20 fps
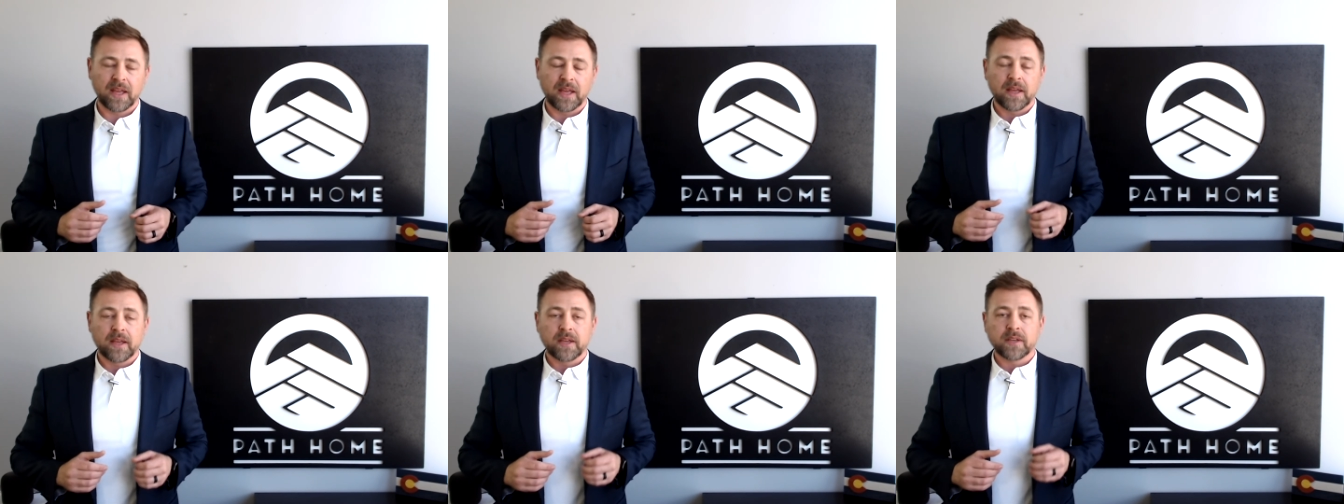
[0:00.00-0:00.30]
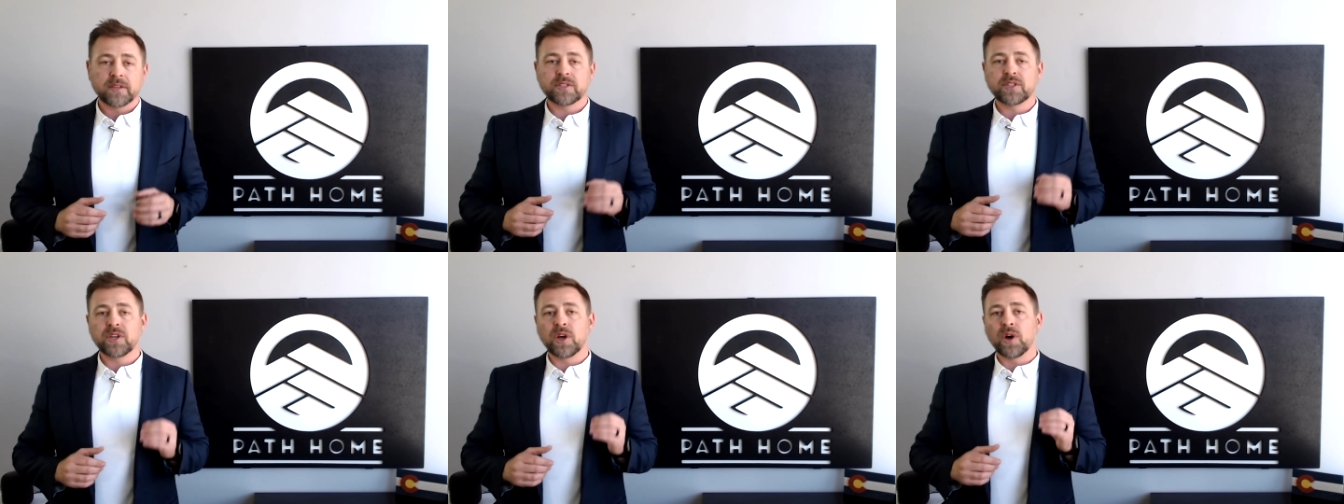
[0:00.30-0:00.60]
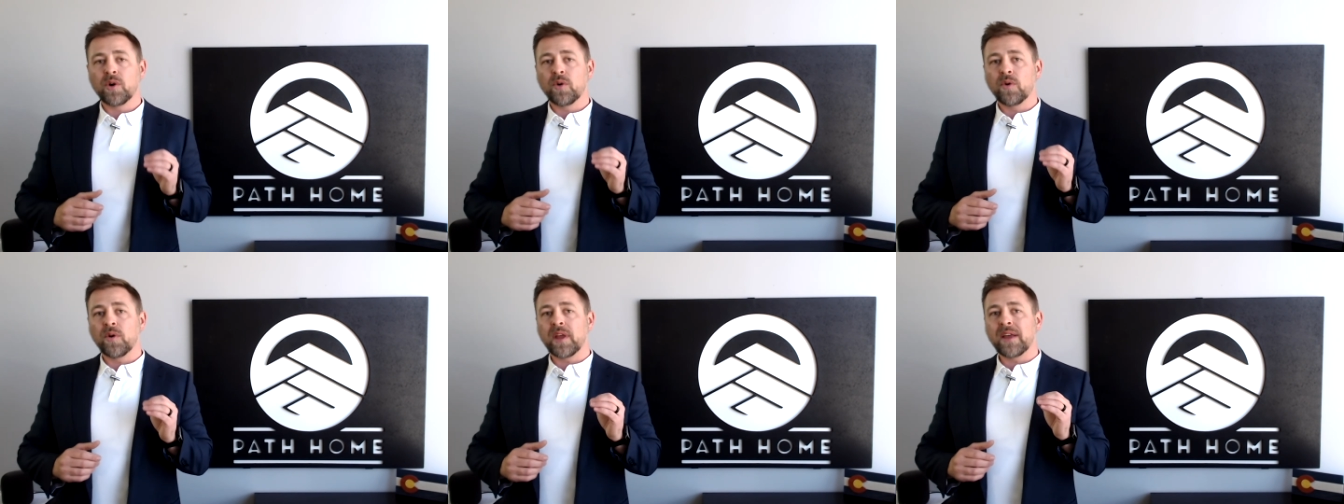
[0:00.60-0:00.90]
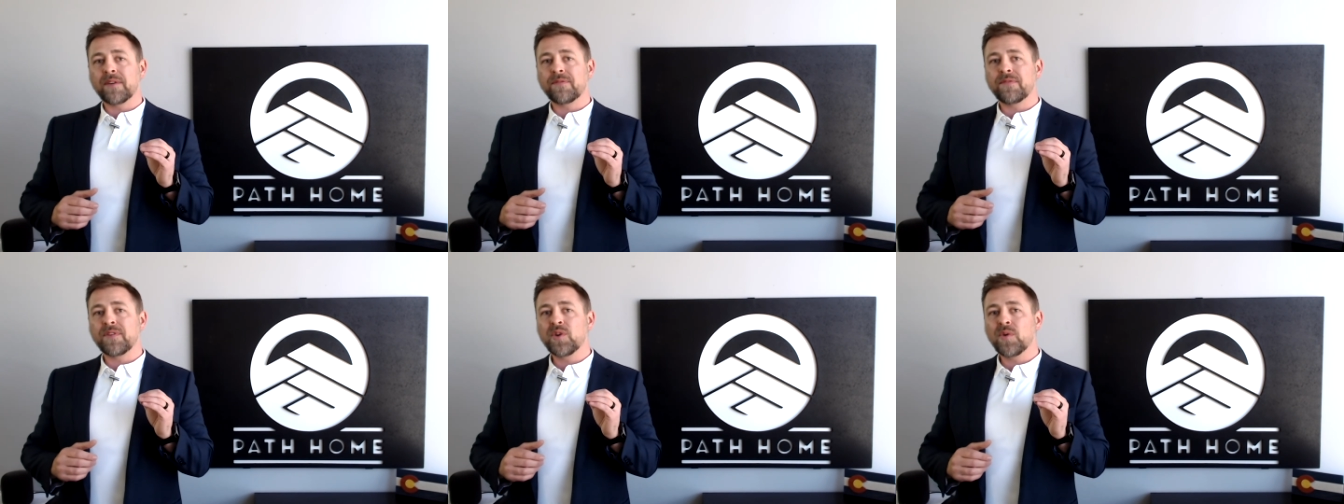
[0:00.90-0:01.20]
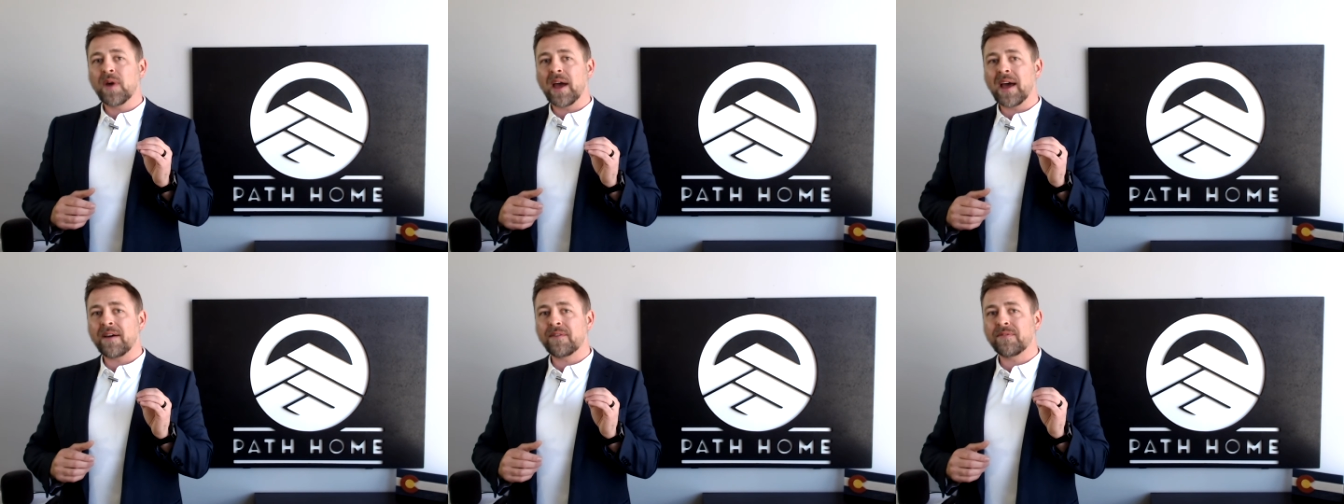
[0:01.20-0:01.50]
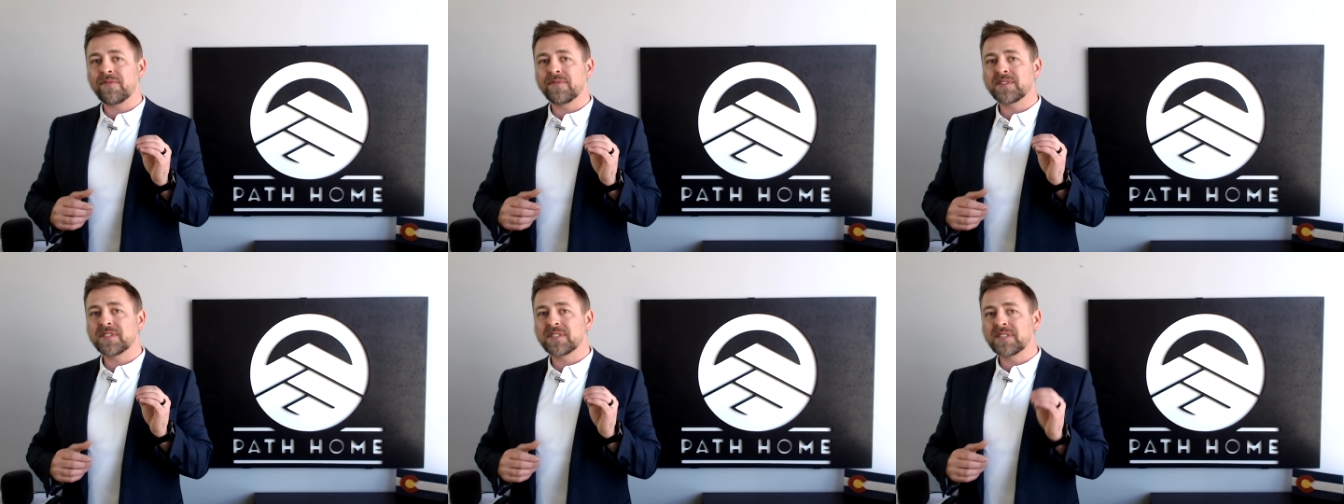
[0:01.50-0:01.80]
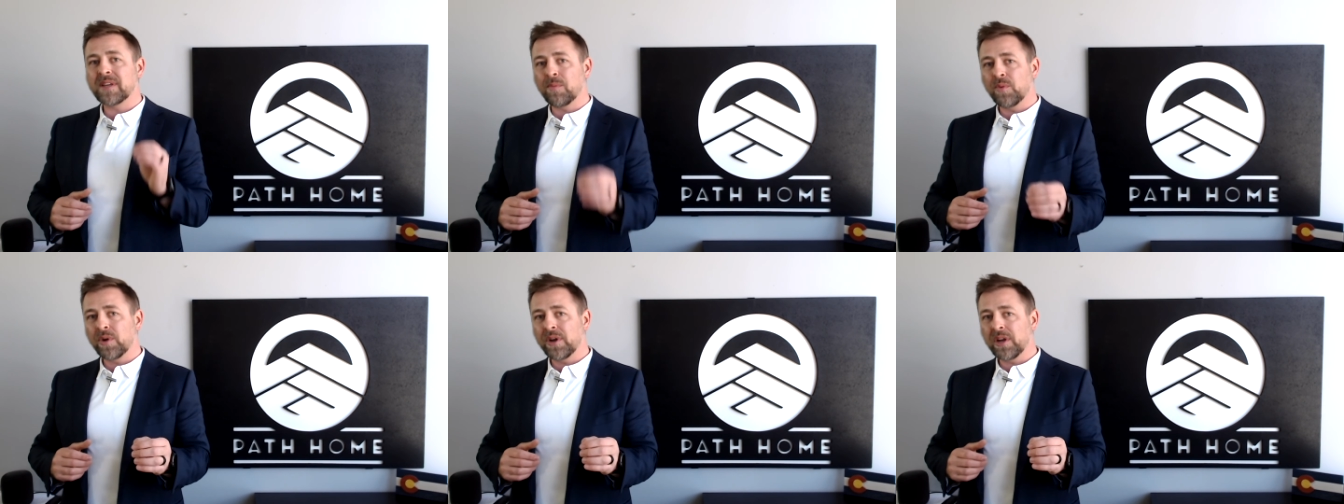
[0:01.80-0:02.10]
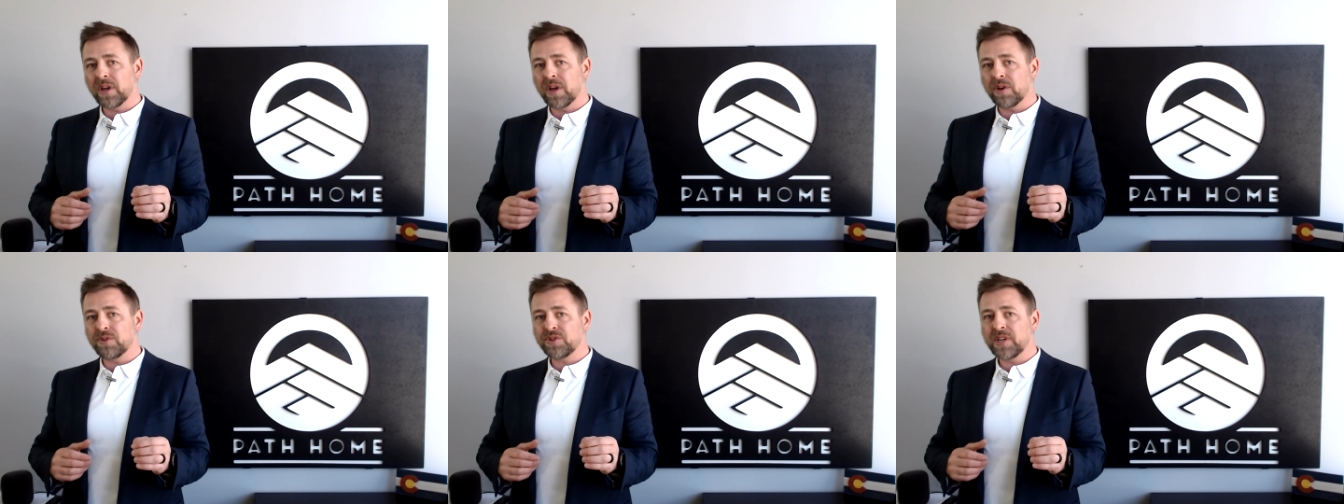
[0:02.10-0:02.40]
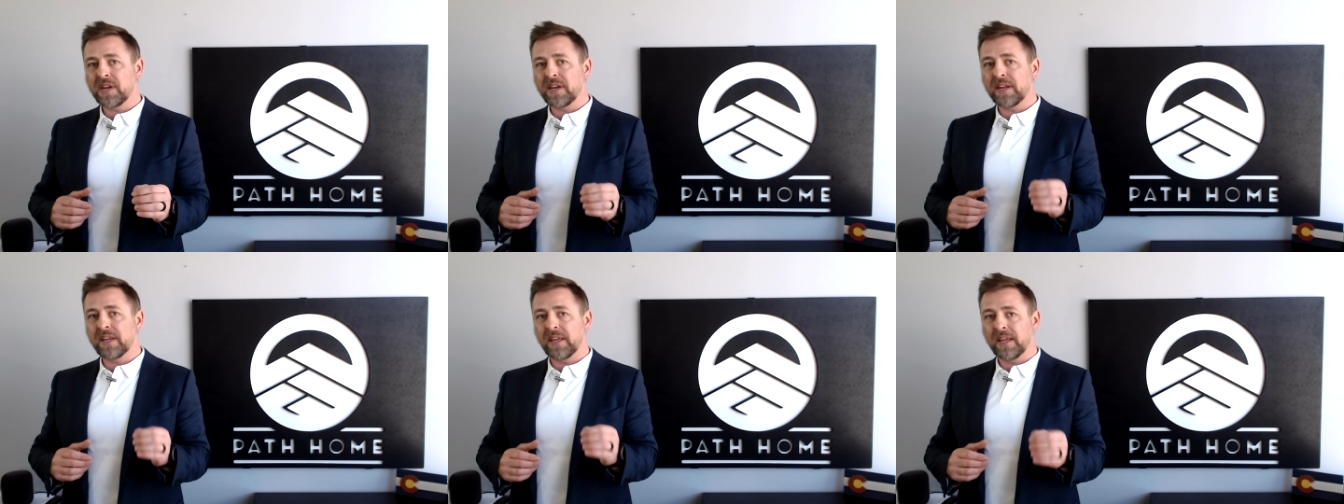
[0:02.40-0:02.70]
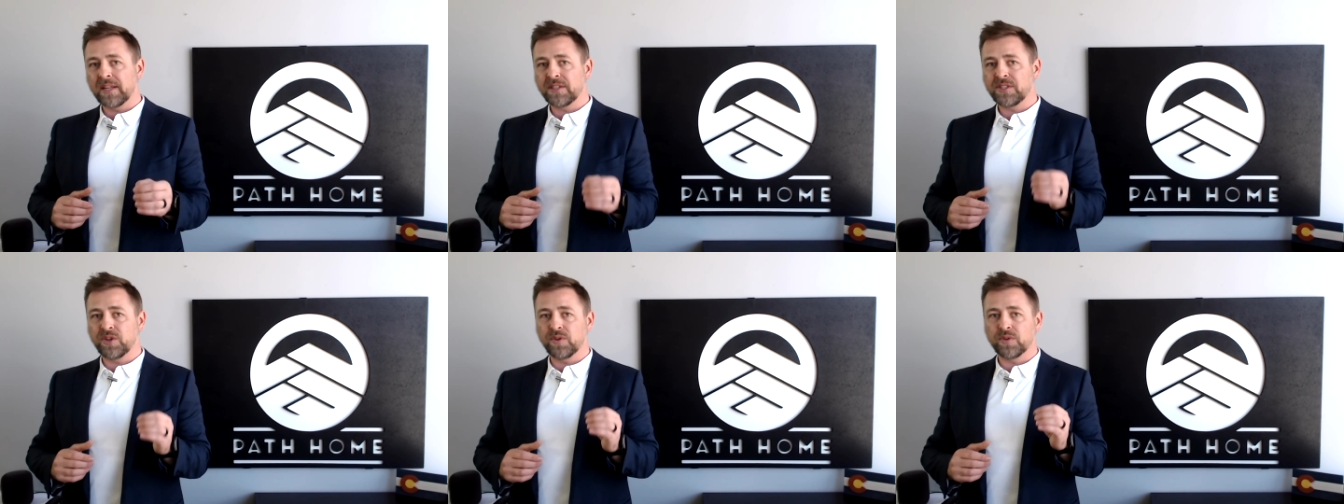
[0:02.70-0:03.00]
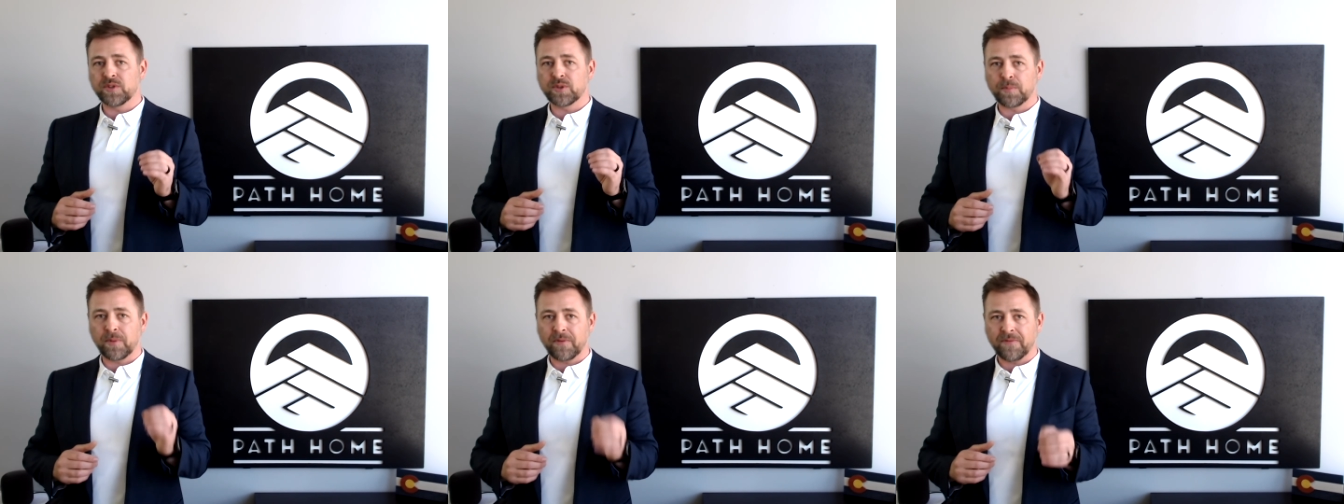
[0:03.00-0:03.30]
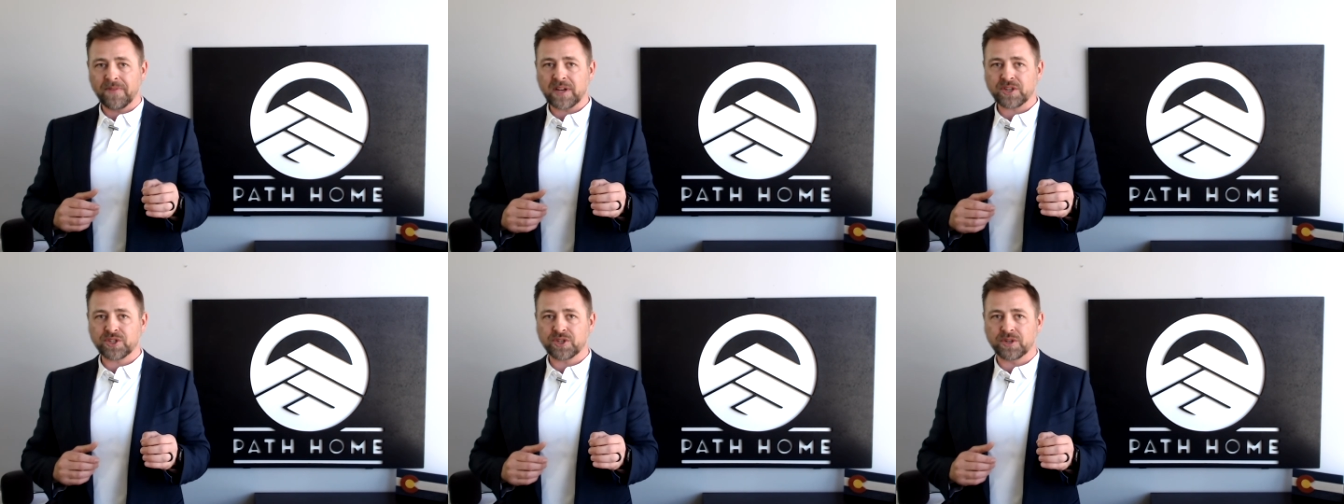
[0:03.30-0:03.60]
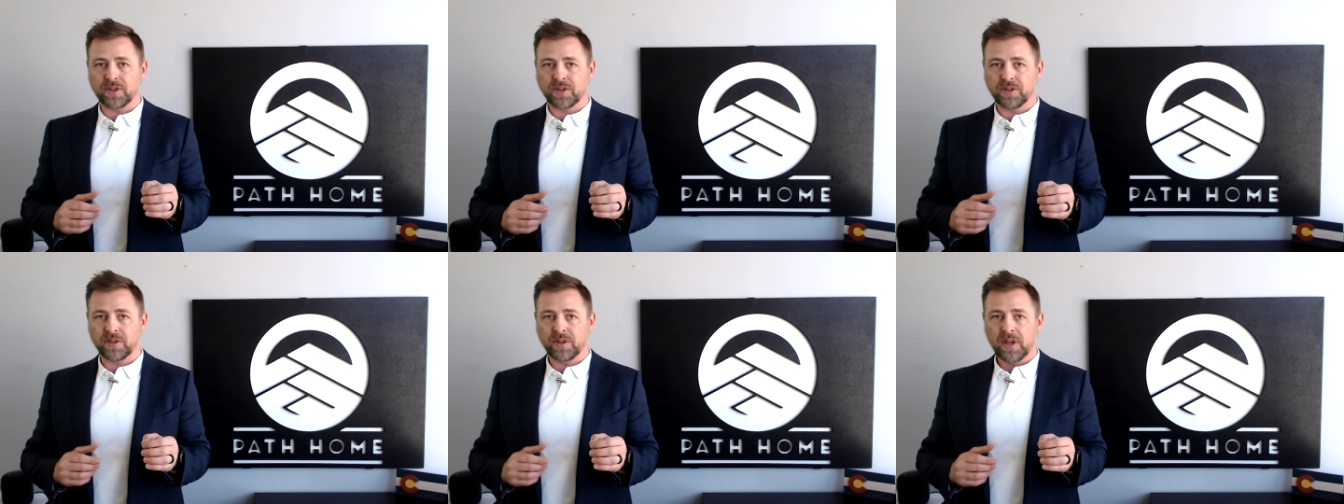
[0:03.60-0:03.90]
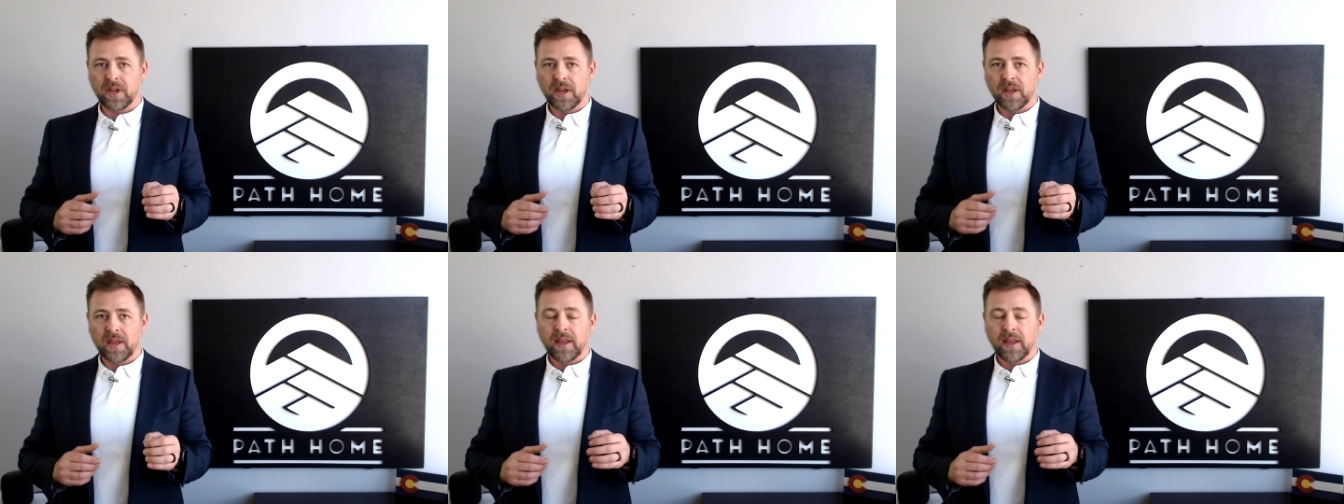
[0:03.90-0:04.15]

So, if you have someone negotiating against you as a professional,